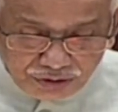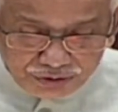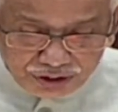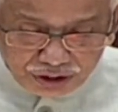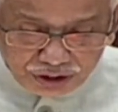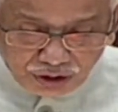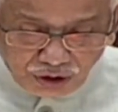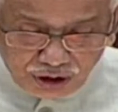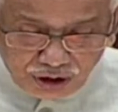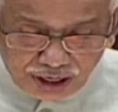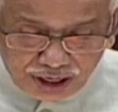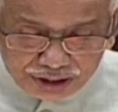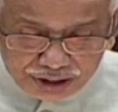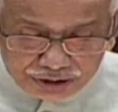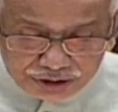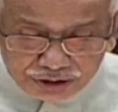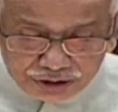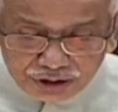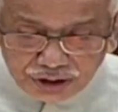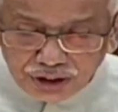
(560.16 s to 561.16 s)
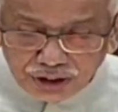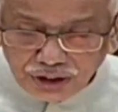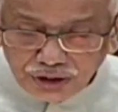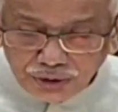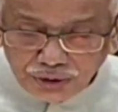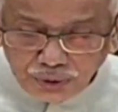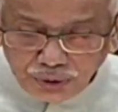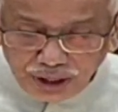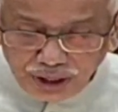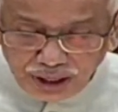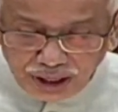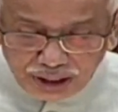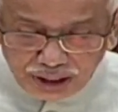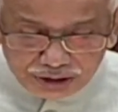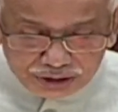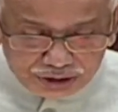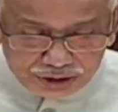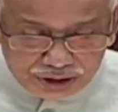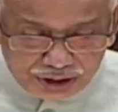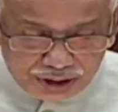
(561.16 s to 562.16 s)
of the toilets,
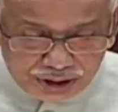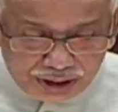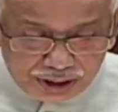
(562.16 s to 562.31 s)
urinals,